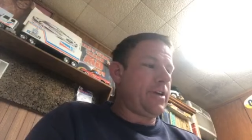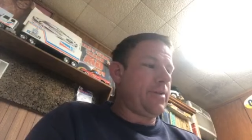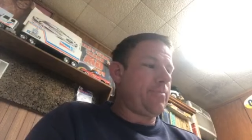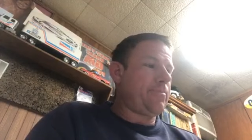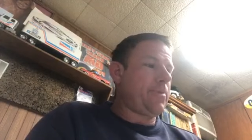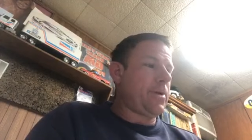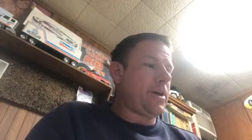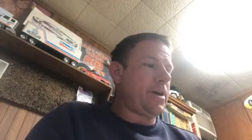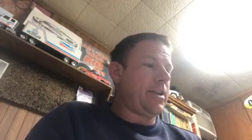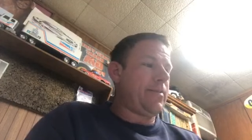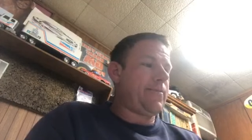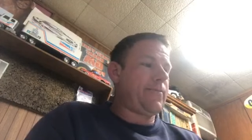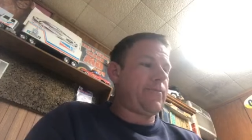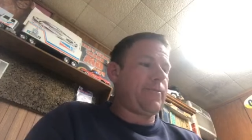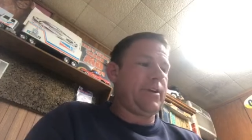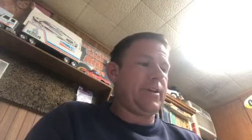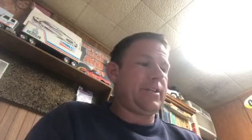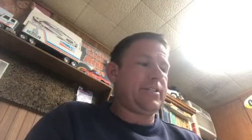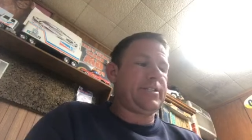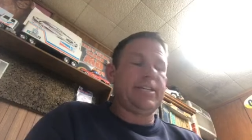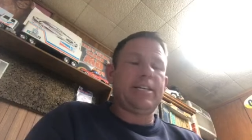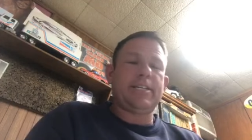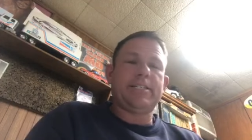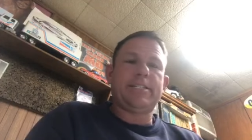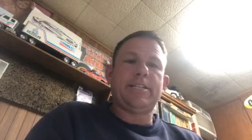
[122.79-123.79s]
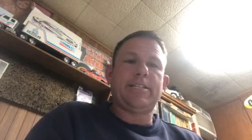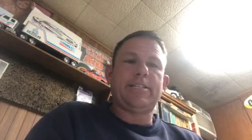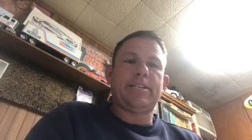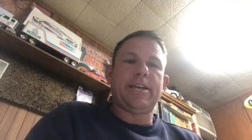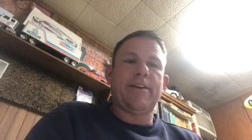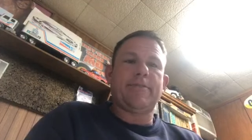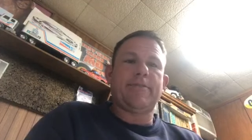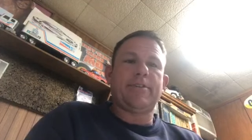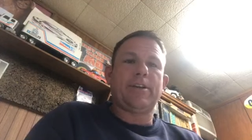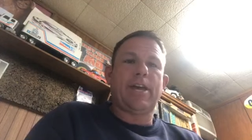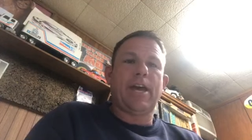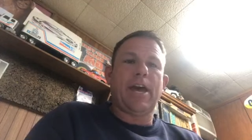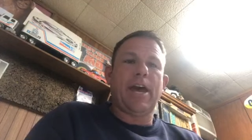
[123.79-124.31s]
and putty-free
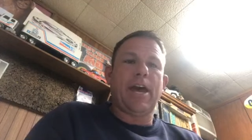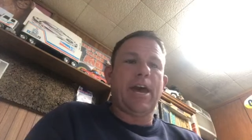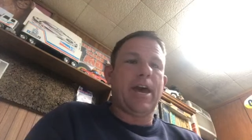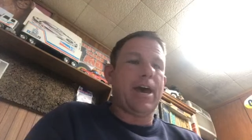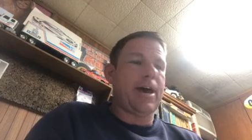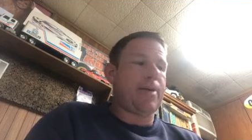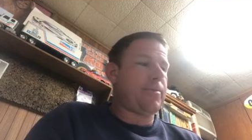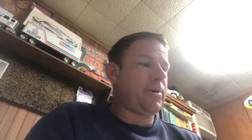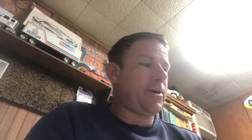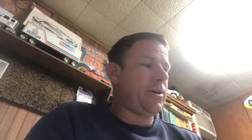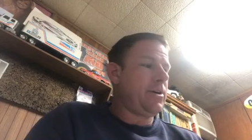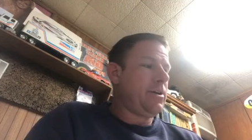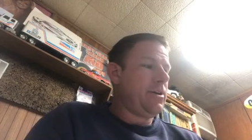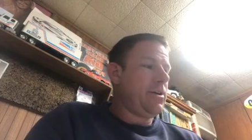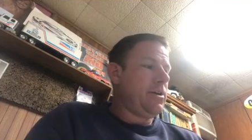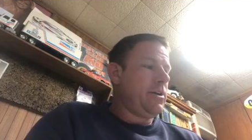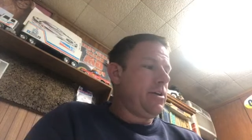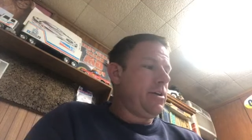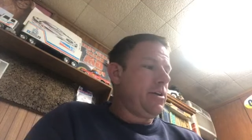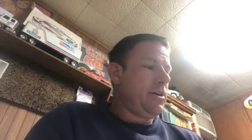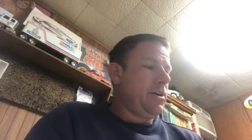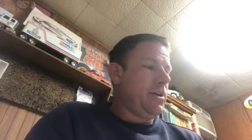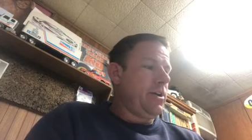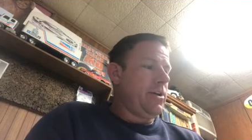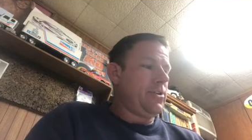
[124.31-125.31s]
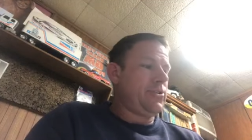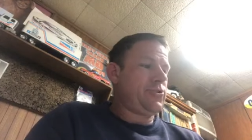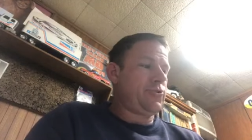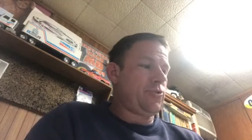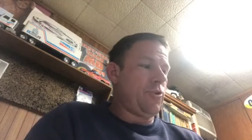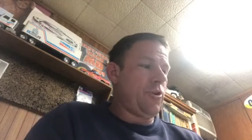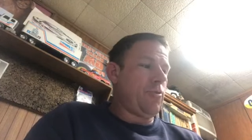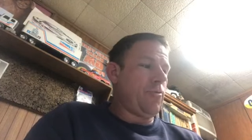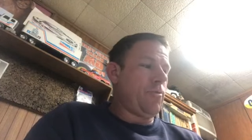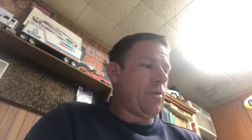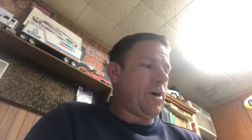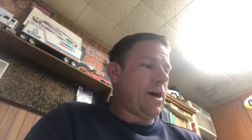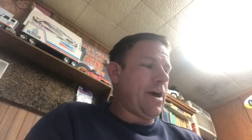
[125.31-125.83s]
67 cab and
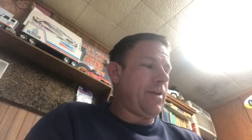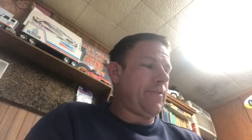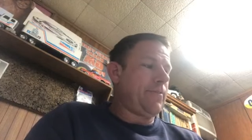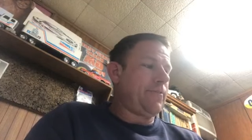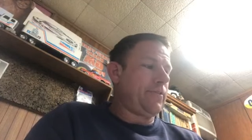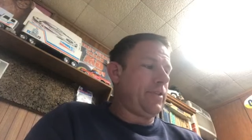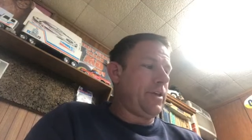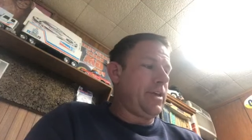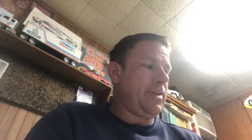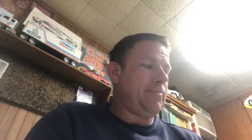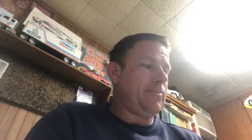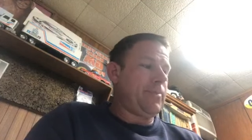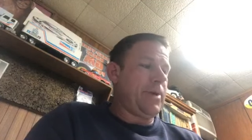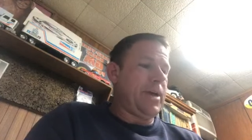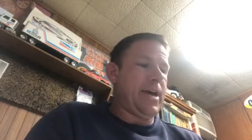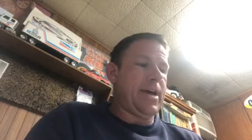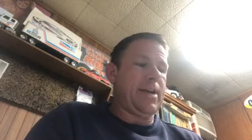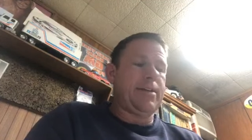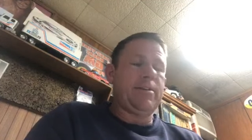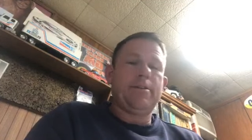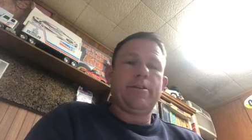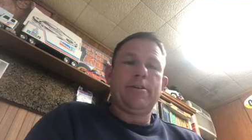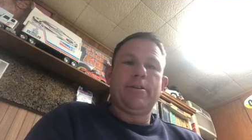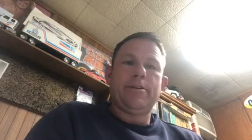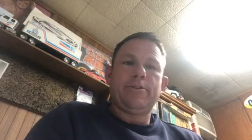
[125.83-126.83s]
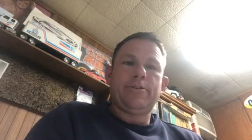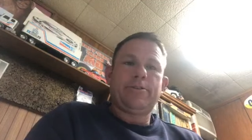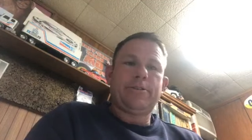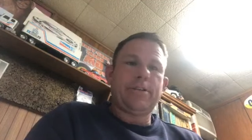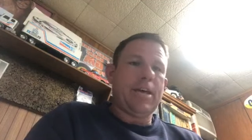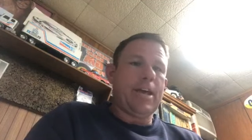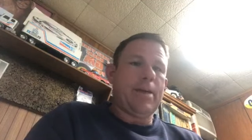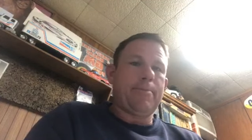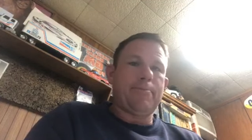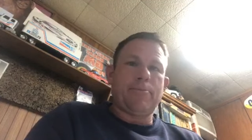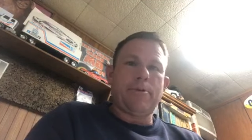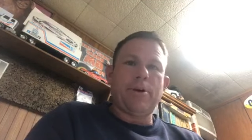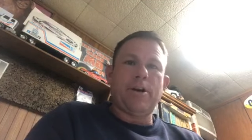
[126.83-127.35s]
short wide fleet bed.
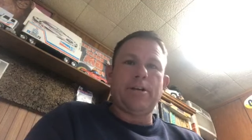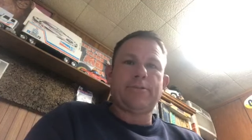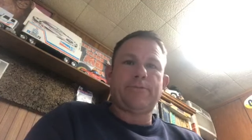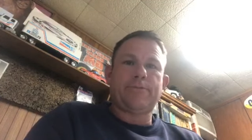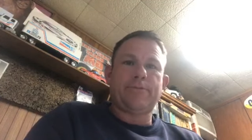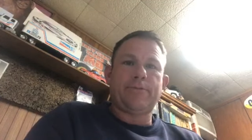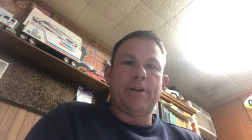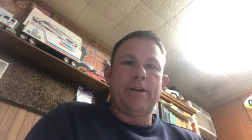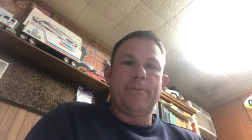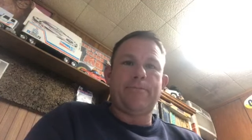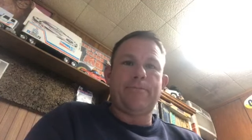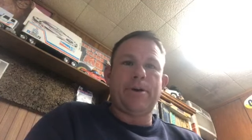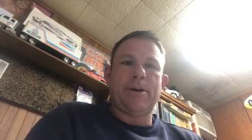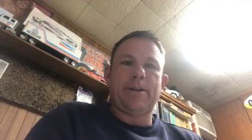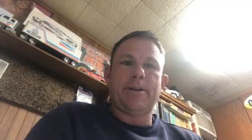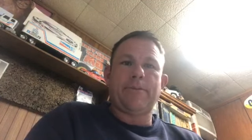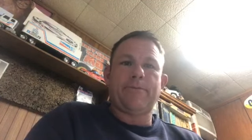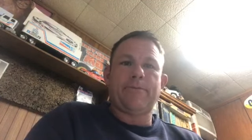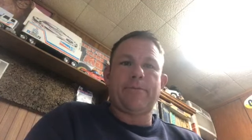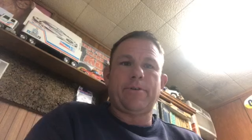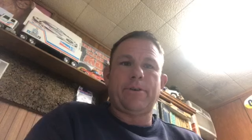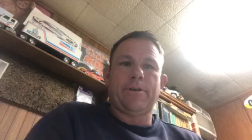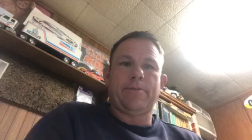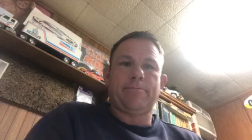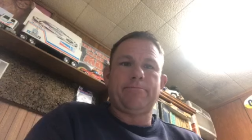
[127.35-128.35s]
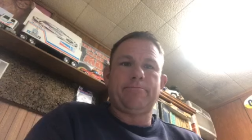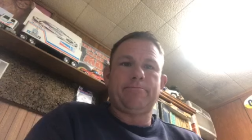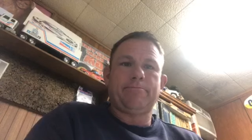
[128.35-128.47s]
Same, rust-free, putty-free.